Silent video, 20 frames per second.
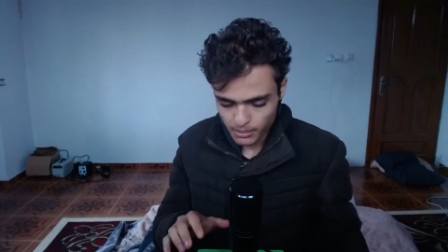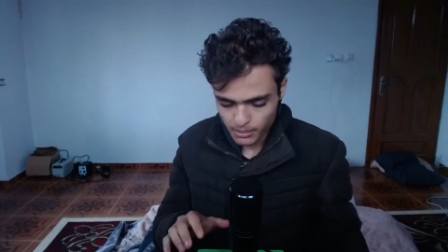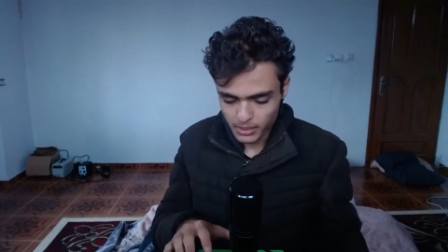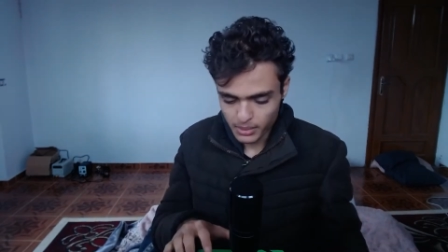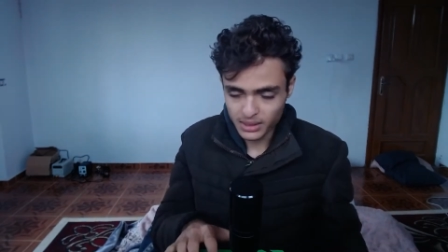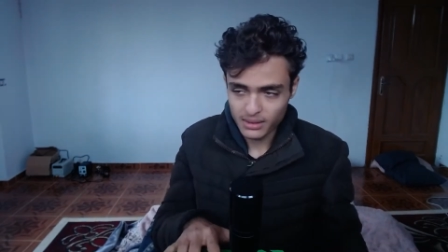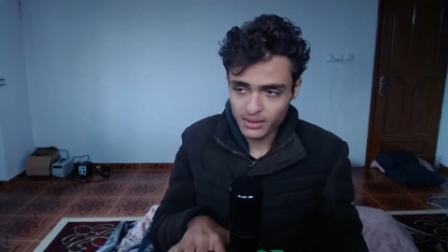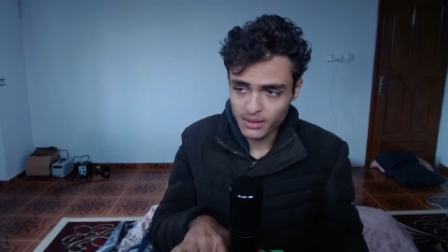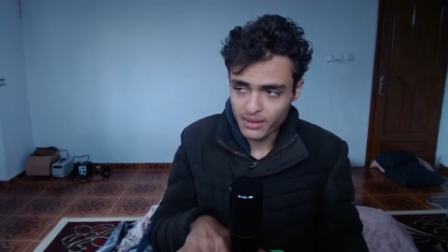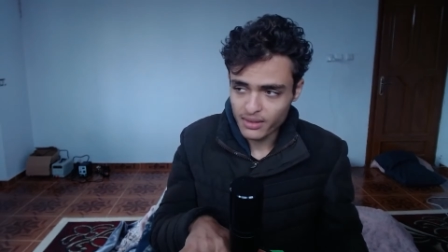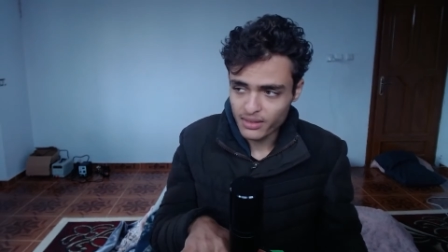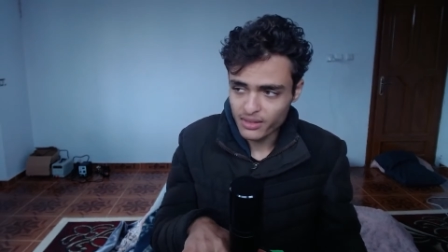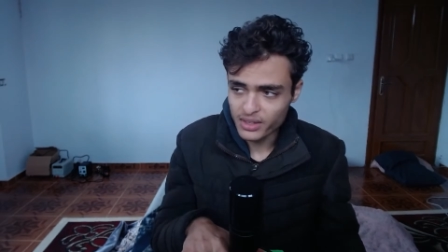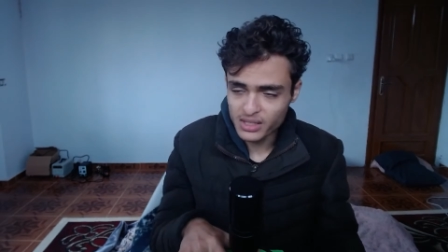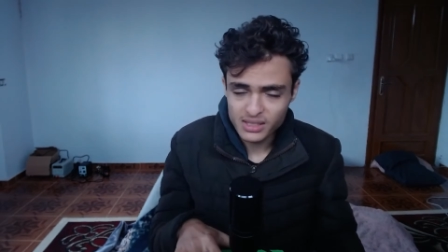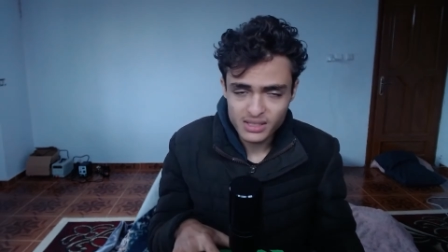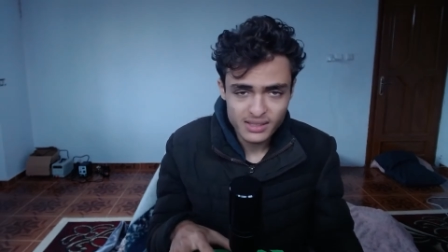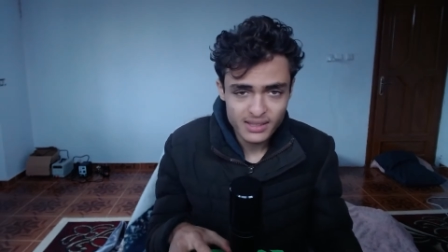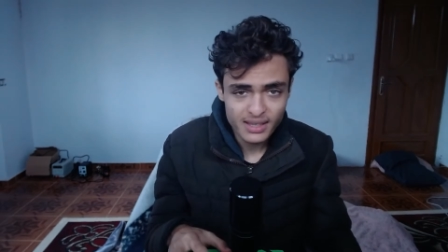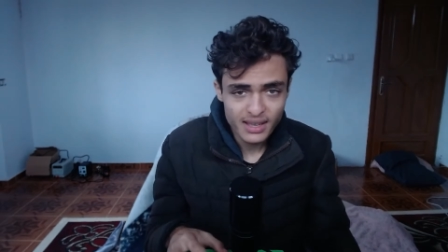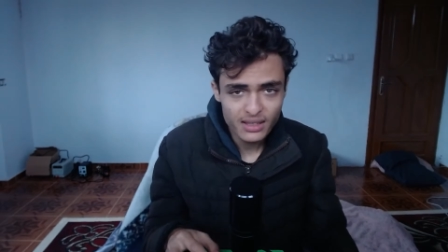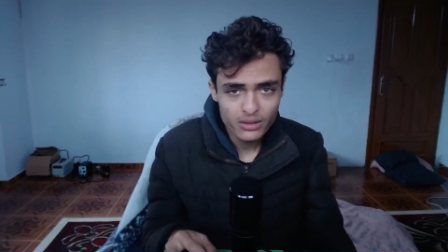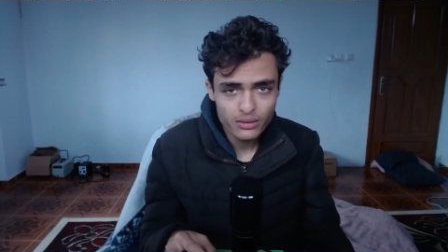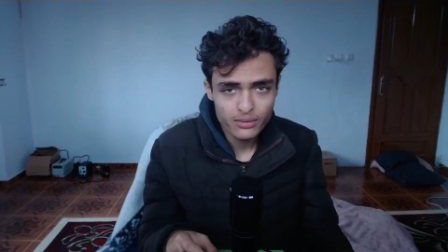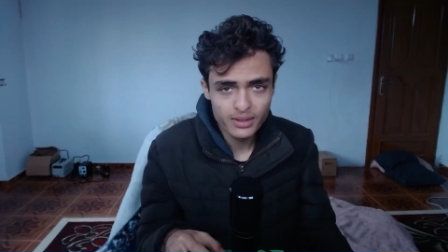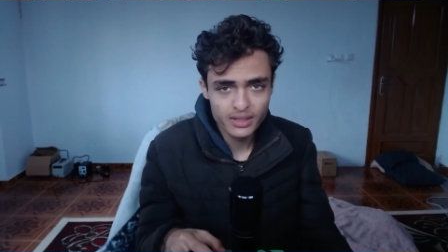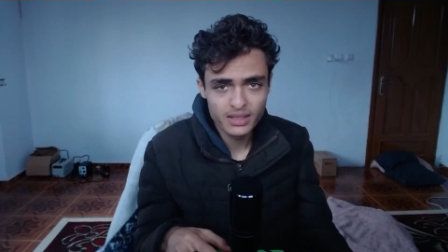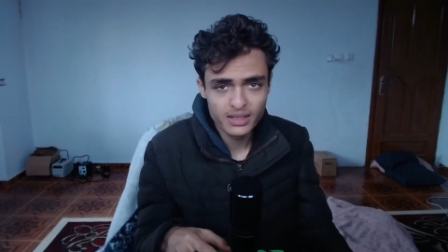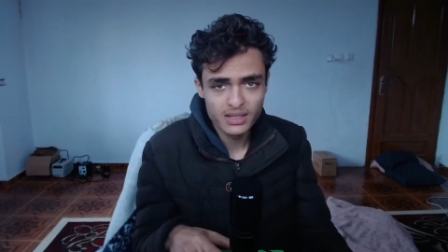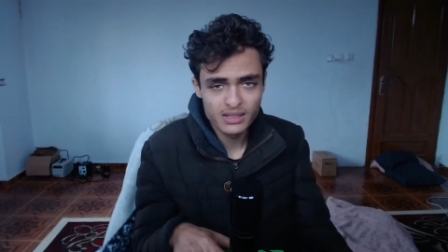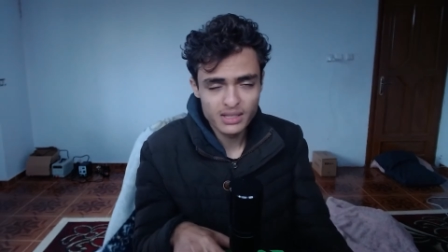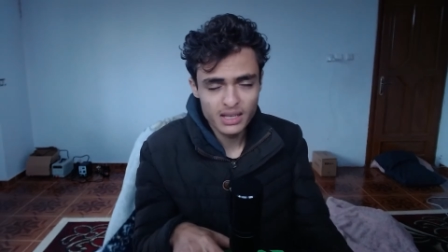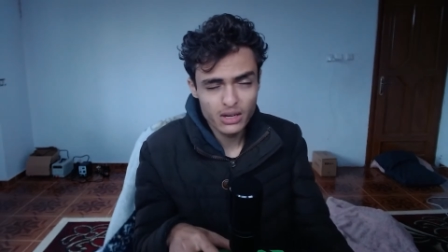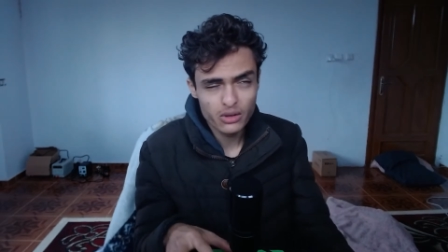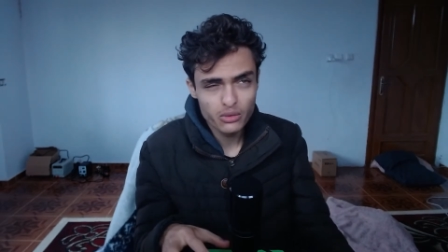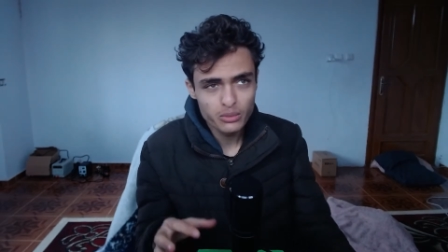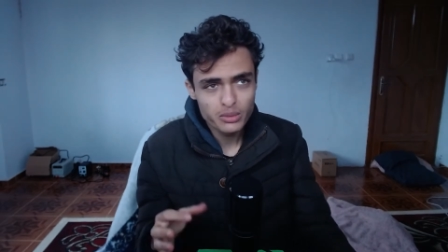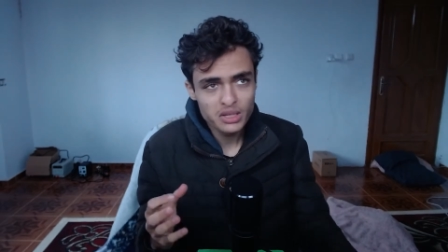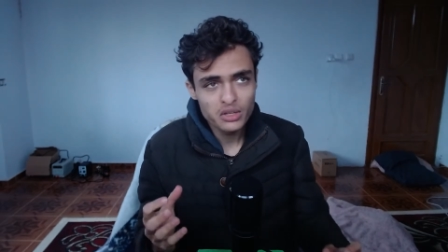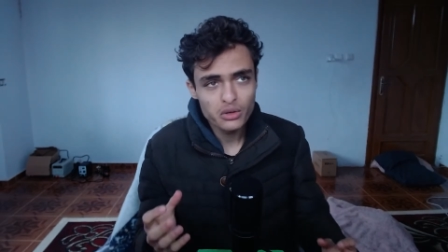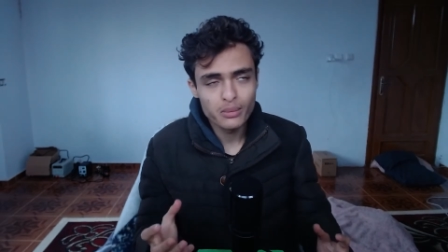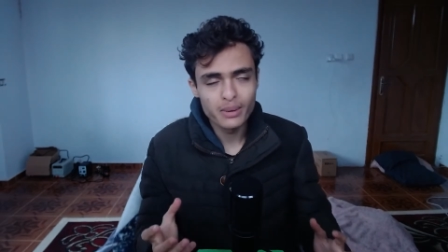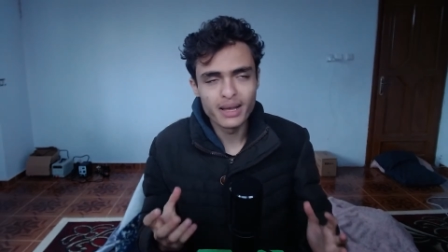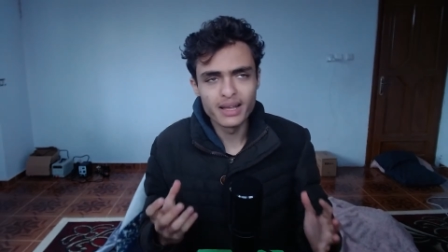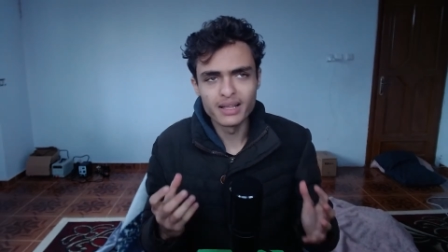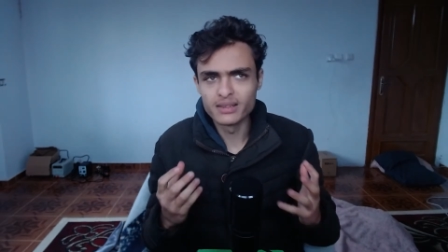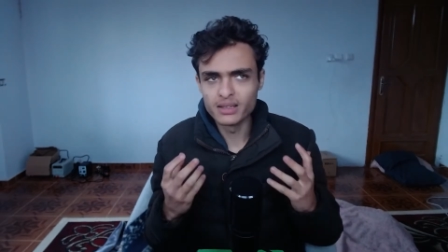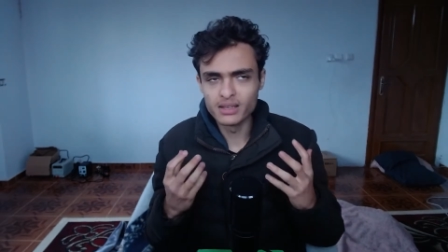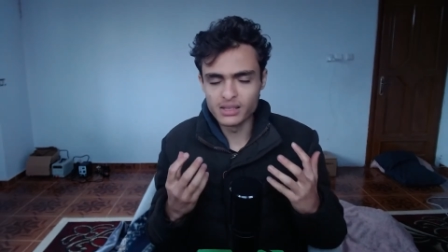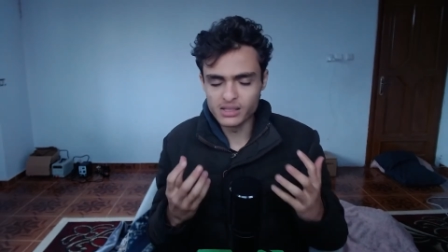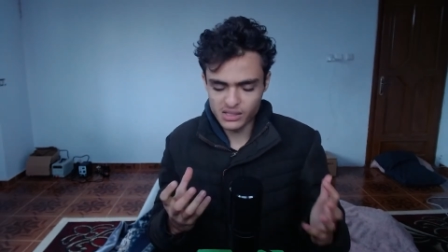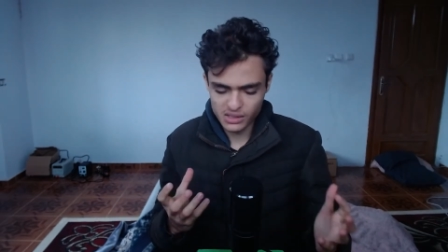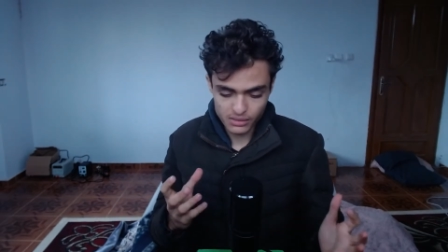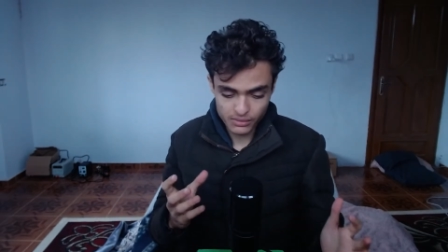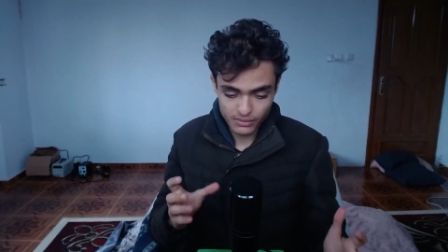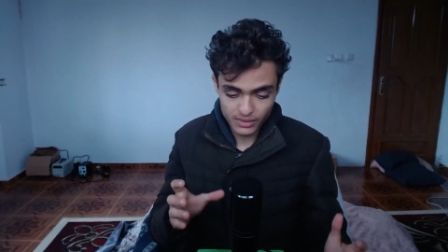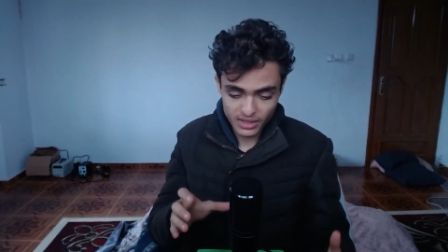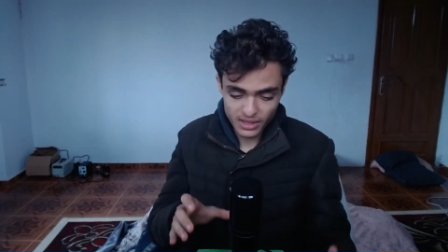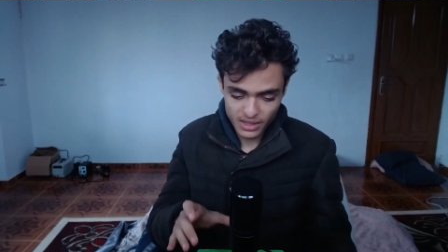But the stand of it is aluminum, and it's very